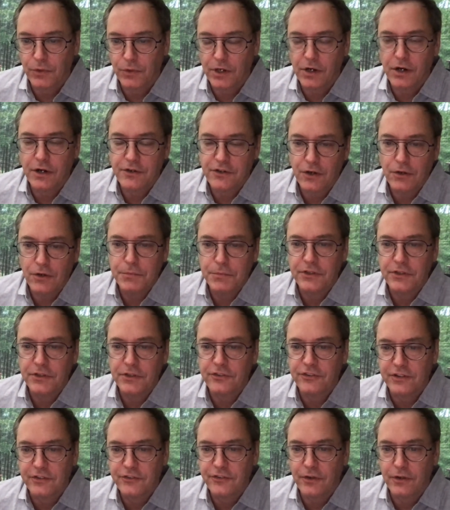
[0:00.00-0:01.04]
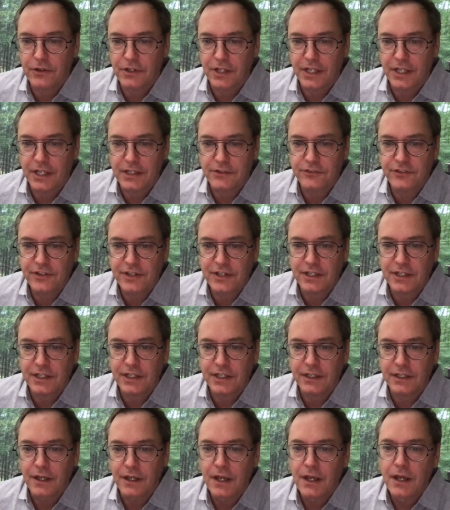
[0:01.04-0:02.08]
where our dome is in Salt Lake
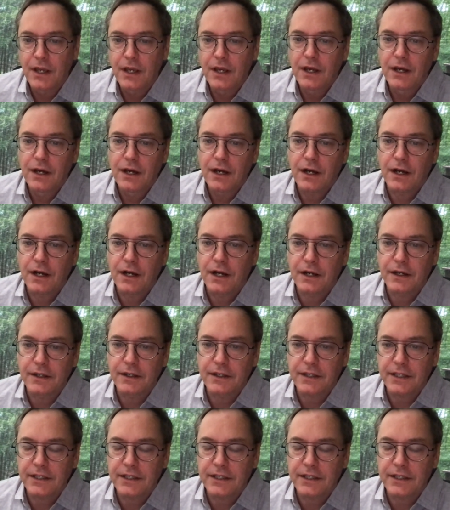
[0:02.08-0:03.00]
City, uh,